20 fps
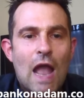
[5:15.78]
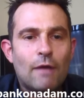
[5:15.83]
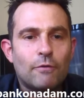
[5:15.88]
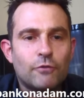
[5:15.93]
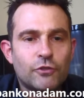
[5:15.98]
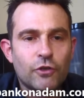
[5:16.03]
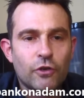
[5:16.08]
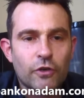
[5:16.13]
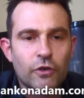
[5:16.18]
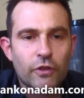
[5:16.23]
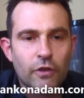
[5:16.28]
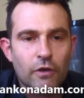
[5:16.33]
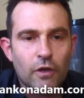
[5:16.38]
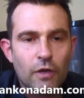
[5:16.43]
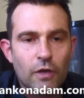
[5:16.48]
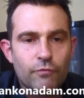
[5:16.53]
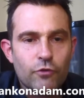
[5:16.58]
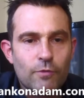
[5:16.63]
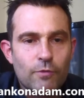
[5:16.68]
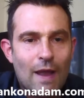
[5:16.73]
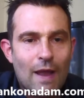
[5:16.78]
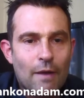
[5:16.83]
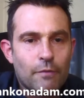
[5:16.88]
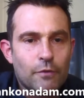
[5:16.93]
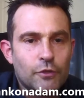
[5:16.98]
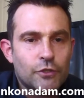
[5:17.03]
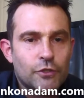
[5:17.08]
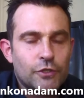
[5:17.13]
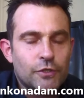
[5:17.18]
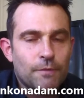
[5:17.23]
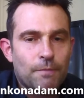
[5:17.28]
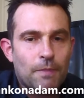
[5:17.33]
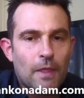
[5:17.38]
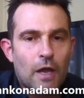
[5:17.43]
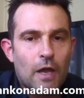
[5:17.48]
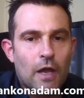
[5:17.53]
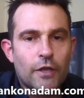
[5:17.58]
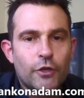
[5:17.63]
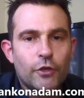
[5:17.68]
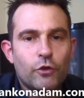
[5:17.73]
Outside of the live room hours,
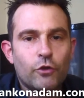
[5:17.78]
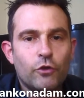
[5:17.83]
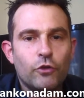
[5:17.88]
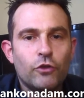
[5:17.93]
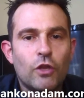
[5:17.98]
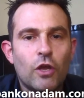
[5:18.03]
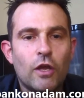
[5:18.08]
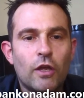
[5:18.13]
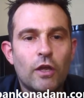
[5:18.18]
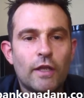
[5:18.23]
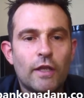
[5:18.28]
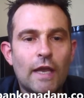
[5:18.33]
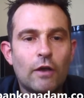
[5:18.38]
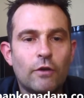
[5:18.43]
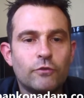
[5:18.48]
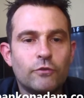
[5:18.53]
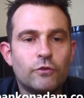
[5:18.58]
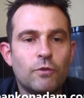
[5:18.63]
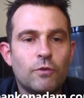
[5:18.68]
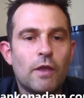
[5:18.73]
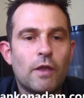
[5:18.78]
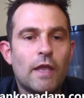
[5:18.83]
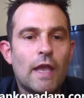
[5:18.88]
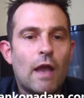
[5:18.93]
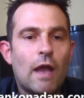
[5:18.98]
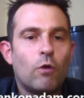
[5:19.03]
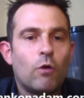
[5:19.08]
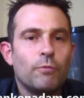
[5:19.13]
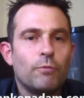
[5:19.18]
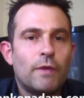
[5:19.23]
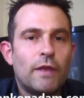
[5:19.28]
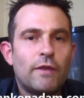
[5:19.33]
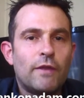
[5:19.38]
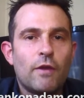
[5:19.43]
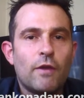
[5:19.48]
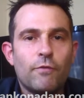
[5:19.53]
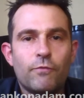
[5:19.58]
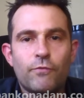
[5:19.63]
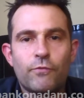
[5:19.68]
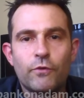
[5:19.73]
you can get hold of
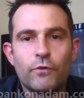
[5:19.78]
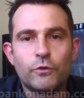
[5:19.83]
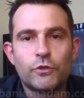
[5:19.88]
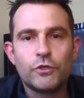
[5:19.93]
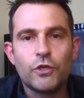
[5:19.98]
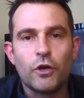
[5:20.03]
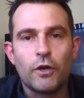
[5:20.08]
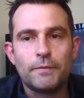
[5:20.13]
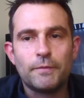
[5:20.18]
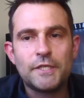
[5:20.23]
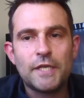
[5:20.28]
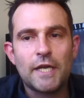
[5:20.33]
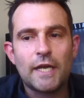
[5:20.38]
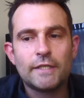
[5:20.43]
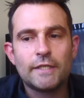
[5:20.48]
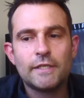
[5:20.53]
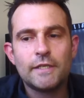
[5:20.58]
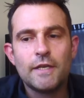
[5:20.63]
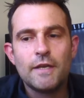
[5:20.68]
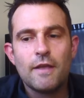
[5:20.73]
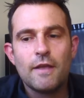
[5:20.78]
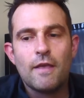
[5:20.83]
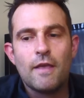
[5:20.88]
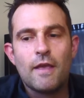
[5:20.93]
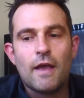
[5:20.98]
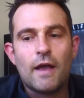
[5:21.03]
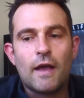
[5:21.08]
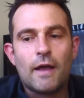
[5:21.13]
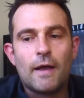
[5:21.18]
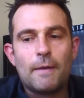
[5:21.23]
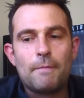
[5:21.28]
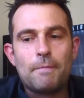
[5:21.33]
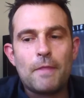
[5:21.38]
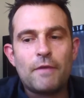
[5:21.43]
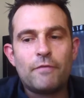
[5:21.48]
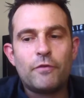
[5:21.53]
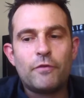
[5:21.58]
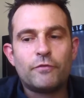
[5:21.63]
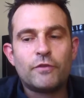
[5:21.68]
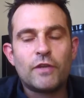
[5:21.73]
me through Skype chat.
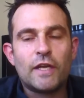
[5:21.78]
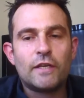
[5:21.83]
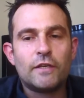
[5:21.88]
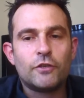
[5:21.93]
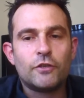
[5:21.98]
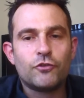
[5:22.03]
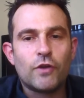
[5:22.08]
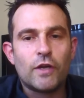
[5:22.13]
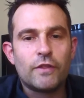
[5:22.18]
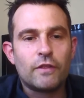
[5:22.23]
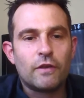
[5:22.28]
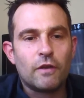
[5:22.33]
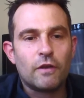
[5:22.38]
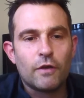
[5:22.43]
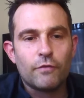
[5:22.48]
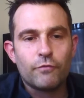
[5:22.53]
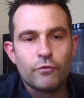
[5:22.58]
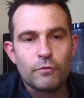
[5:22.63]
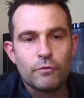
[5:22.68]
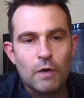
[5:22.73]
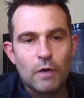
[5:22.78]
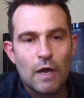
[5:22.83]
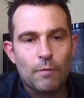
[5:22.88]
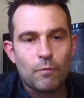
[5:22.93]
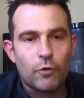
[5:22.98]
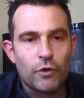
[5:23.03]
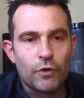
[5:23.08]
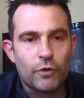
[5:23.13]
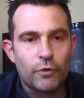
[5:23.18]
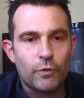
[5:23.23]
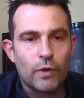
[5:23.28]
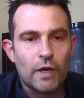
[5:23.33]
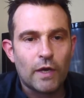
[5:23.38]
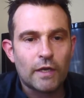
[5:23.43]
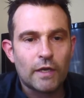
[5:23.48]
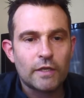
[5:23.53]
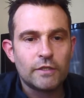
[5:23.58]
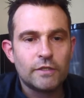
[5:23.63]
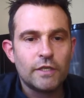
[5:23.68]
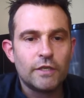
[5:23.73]
If you've taken a trade in the live room and want
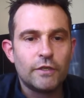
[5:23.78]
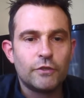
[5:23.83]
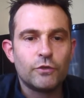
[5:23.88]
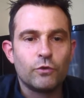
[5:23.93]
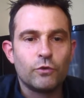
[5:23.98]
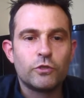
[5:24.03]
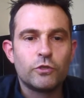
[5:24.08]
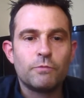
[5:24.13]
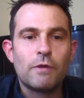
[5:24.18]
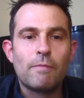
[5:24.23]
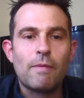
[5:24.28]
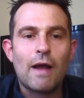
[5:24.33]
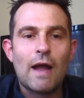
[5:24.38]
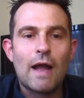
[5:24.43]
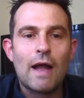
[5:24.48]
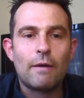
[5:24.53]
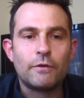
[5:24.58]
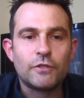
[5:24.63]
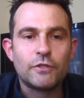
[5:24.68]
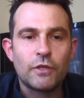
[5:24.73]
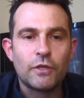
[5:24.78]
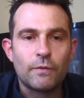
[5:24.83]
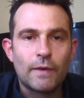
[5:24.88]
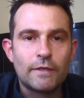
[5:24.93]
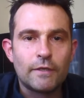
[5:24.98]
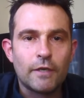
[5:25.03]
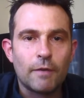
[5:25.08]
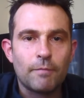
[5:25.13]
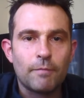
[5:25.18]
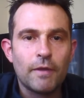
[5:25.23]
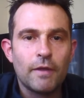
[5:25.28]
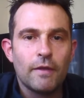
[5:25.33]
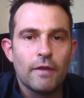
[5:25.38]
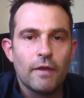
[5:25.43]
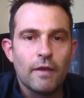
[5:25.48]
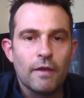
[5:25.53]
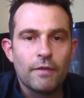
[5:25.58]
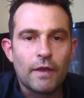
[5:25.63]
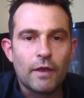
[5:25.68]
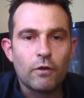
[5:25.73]
to continue to talk to me about how it's going to end up,
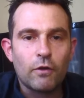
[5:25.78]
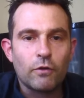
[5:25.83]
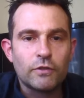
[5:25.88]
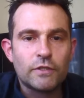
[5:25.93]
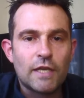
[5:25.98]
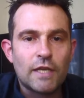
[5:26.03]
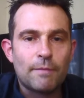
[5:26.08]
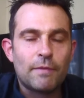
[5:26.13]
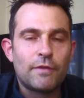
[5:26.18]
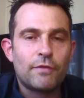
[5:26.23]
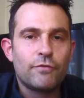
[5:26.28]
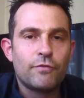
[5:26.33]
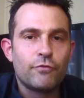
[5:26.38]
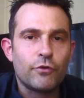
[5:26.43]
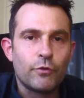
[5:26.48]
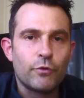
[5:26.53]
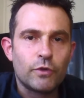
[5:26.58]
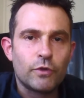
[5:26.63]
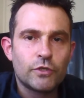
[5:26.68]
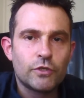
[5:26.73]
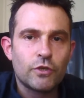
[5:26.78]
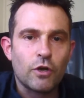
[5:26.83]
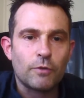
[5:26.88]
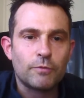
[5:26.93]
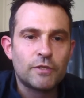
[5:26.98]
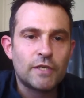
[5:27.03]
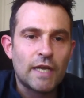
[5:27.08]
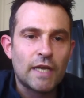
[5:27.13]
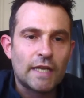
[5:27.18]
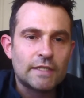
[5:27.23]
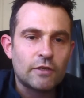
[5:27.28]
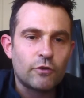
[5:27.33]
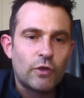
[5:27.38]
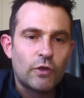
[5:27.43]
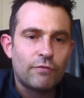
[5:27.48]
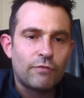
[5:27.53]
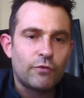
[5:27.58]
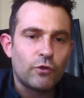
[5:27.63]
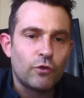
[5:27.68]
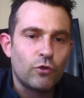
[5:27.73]
then contact me through Skype chat.
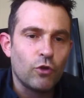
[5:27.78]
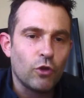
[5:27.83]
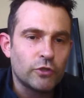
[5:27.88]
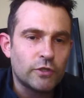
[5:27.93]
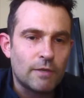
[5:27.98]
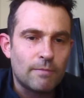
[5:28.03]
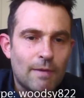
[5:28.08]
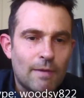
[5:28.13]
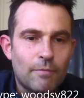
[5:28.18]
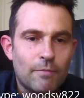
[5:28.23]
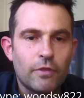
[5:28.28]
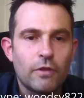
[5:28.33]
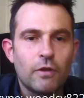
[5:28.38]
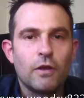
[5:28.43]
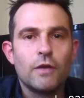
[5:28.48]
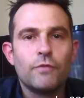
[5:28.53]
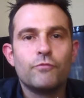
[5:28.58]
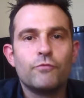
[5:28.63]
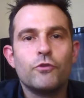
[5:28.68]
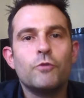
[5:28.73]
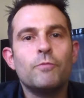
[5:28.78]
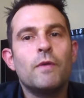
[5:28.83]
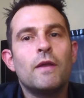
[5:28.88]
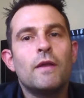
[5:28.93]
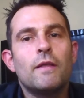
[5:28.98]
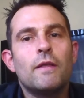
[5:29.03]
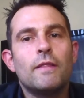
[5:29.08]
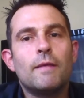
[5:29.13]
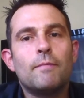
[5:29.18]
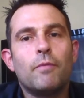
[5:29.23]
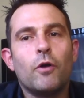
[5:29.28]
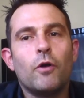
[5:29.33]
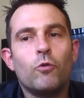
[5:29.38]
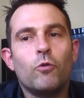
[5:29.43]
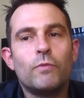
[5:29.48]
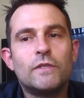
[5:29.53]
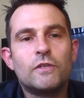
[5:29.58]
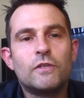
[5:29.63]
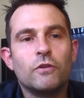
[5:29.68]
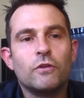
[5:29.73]
If you're not a member of the live room, then by
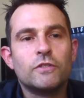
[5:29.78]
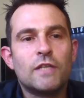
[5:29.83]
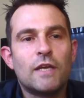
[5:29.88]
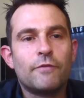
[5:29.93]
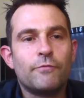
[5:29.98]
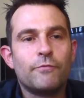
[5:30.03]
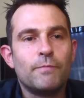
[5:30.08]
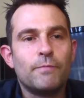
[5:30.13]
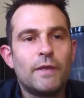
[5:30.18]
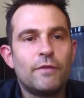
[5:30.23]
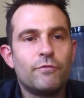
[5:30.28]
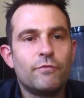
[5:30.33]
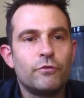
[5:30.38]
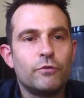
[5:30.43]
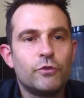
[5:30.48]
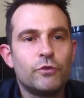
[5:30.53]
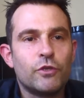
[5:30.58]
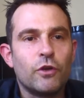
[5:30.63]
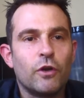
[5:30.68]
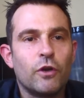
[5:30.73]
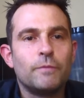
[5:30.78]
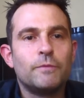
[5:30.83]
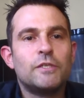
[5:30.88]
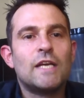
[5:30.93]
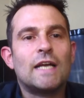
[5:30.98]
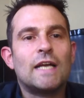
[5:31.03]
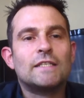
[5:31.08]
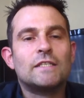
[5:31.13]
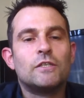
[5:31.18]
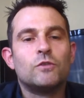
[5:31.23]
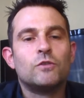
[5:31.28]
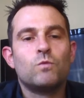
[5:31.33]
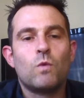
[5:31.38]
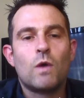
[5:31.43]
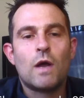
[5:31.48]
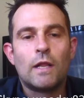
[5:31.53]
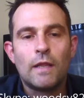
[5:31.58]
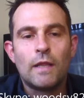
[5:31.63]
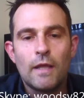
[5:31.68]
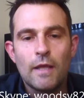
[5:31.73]
all means contact me through Skype chat as
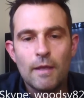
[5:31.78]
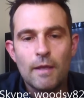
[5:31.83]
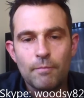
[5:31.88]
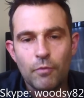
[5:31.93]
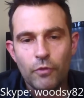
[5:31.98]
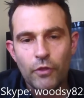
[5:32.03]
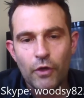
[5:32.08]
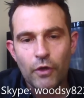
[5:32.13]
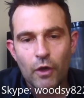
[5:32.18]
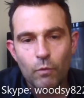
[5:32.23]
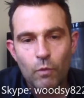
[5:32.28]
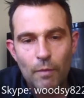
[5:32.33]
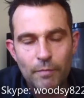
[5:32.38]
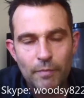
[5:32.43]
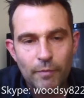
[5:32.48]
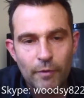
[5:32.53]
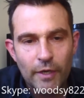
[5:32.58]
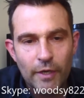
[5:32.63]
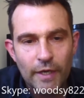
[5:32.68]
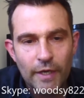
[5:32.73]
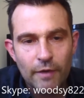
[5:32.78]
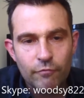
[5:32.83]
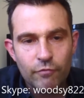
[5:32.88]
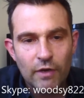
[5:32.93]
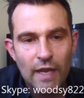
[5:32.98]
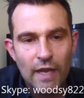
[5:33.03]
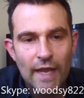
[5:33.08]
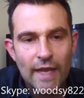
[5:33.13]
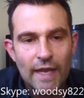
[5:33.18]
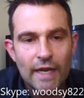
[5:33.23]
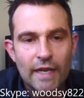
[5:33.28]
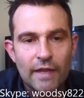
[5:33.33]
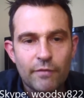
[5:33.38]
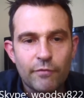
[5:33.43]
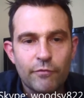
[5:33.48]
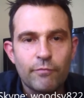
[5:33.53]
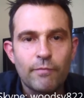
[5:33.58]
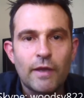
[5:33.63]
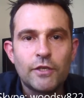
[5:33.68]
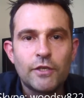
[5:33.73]
well, but I won't be relaying
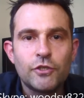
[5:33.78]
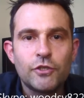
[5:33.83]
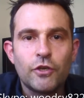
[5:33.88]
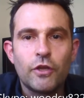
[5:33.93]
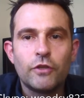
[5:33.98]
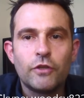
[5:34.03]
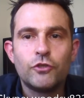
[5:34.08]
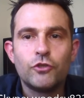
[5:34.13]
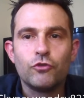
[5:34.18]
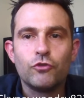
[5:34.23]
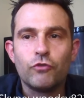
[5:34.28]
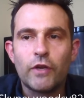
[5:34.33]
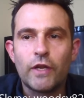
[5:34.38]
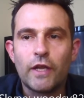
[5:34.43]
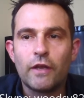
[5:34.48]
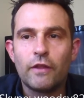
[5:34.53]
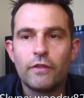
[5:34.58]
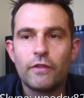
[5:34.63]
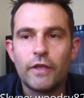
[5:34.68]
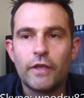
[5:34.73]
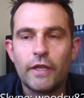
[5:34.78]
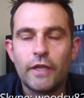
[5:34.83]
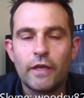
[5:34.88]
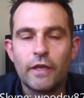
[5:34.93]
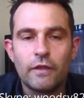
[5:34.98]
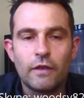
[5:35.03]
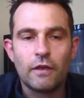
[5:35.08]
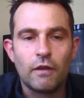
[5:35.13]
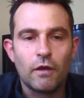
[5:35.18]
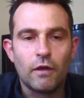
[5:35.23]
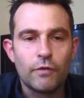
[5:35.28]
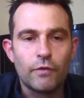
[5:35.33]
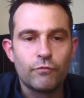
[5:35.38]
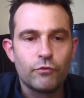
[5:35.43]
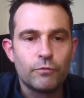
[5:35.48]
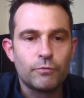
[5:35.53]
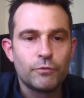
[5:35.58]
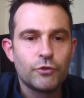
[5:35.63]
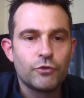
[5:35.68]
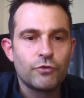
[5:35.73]
any information during the
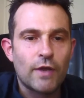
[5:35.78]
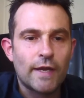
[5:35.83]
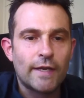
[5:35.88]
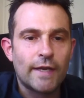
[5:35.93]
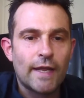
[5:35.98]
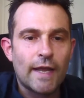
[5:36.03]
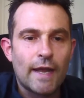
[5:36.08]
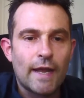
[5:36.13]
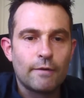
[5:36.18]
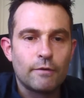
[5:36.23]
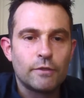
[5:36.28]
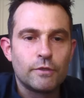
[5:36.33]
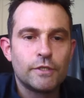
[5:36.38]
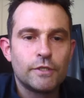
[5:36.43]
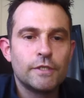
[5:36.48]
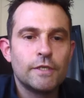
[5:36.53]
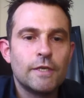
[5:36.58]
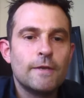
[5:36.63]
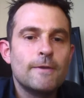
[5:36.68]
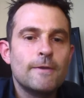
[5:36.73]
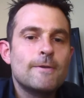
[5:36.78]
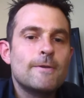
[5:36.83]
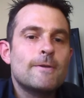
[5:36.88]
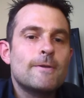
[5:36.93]
live room trading hours.